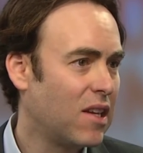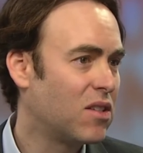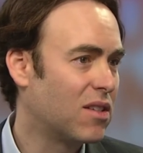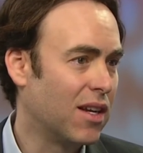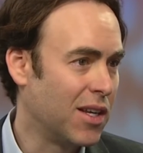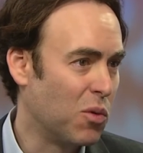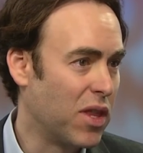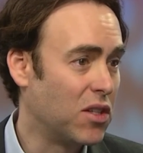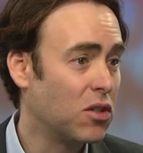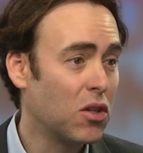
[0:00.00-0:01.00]
study where they
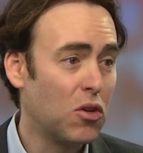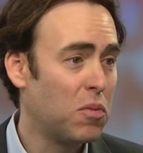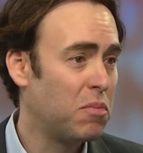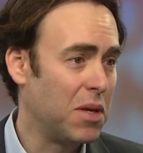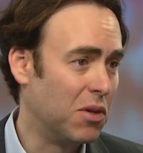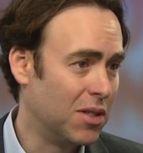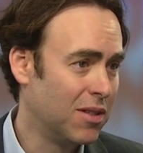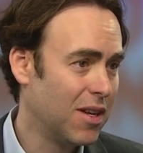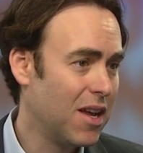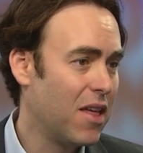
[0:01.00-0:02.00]
took a group of people,
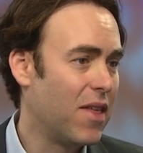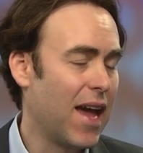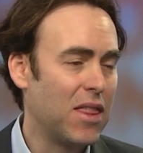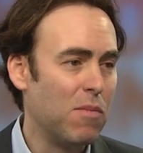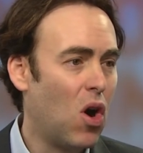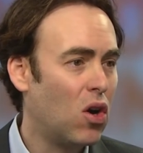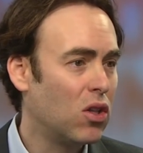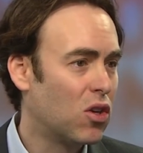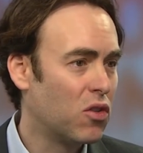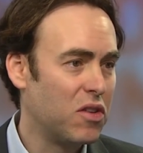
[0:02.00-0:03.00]
they had them all
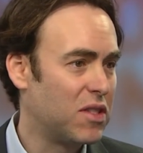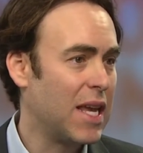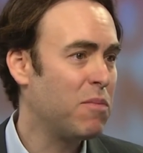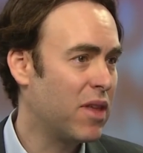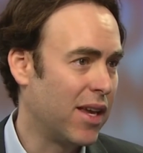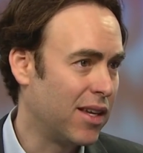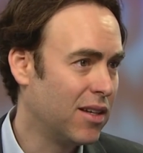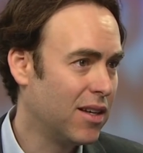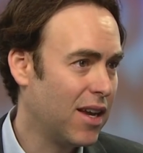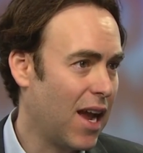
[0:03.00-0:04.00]
learn the same thing,
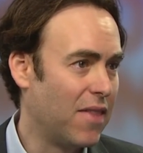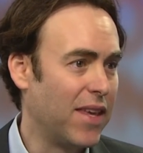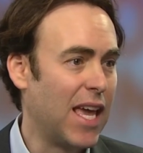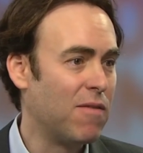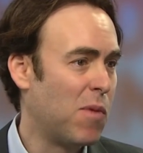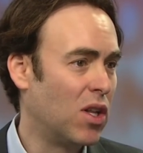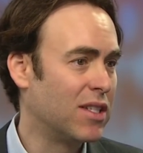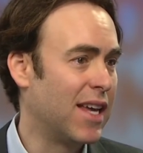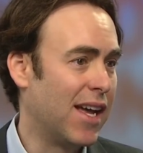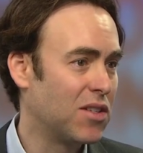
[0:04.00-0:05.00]
and they gave them all a
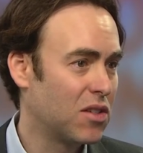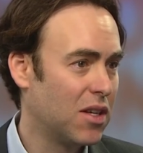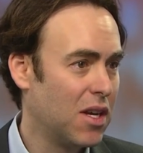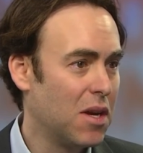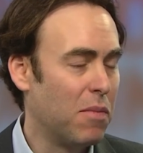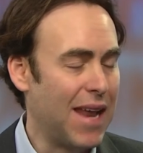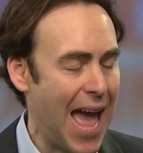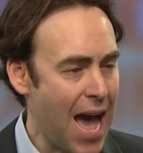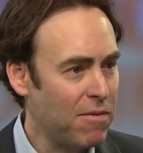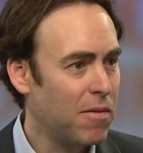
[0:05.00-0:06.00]
test. But
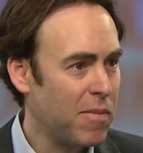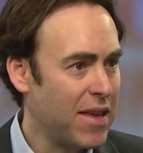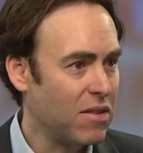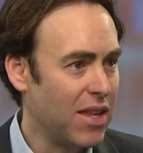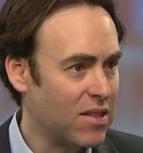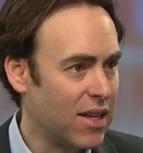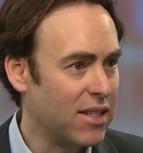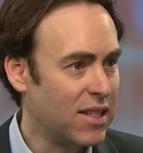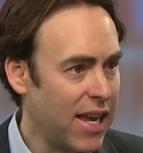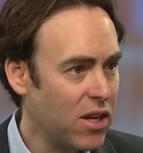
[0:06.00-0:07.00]
half of them, they said,
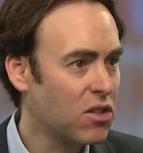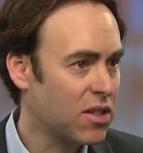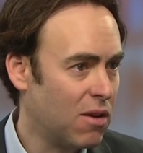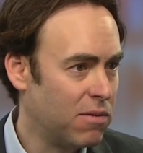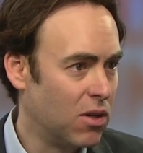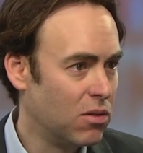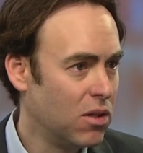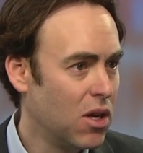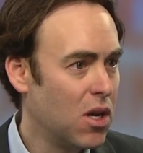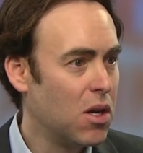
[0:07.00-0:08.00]
take your cell phone,
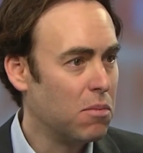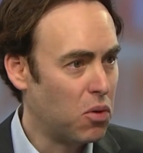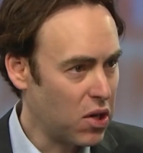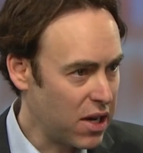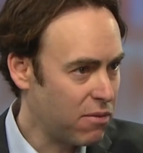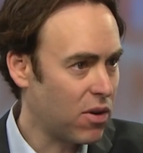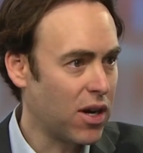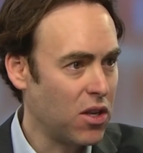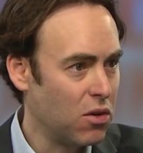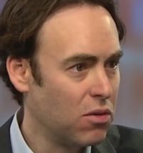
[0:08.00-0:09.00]
put it in front of
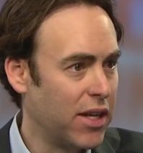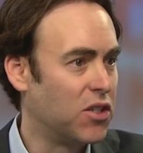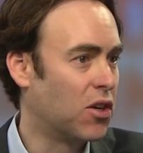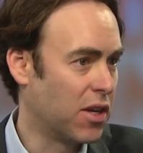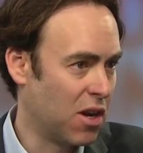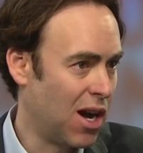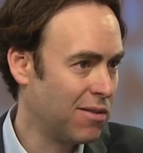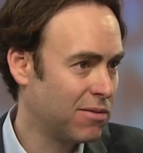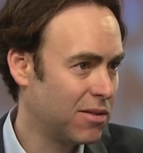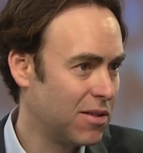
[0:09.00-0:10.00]
you, and turn it off.
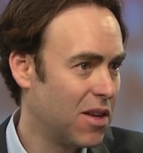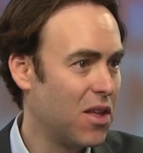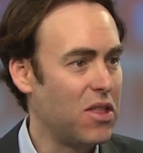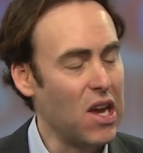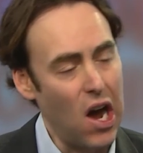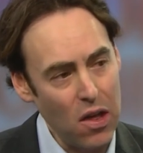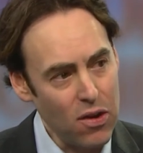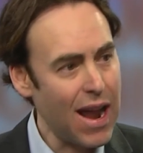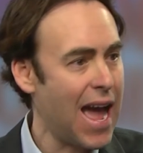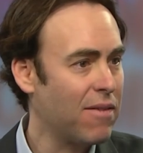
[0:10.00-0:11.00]
The other
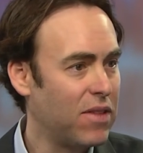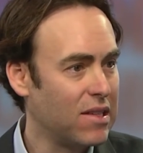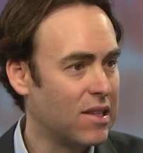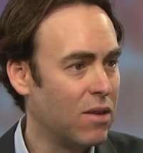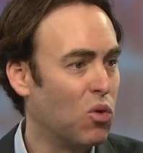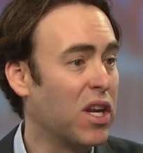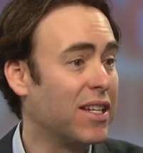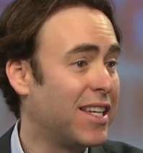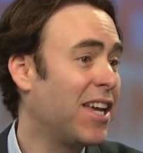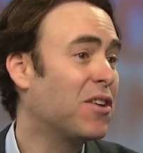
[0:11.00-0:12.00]
half, they said, we're going to
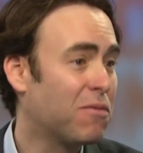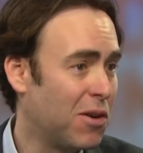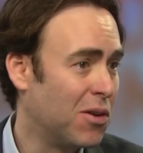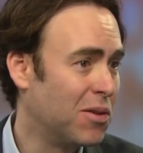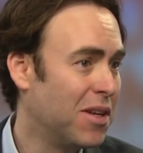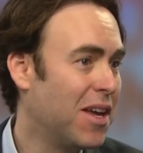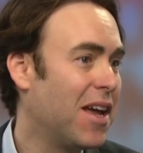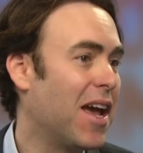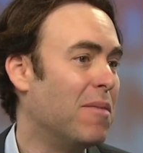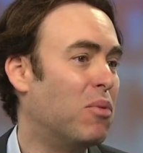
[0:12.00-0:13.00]
take your phone
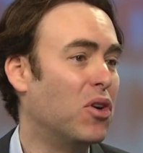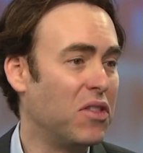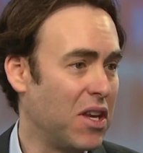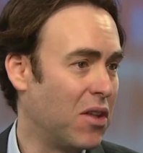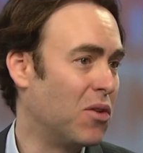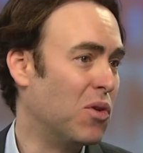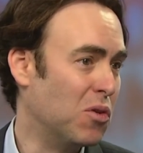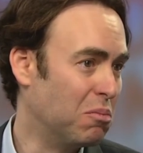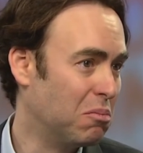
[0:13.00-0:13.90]
and put it in the other room.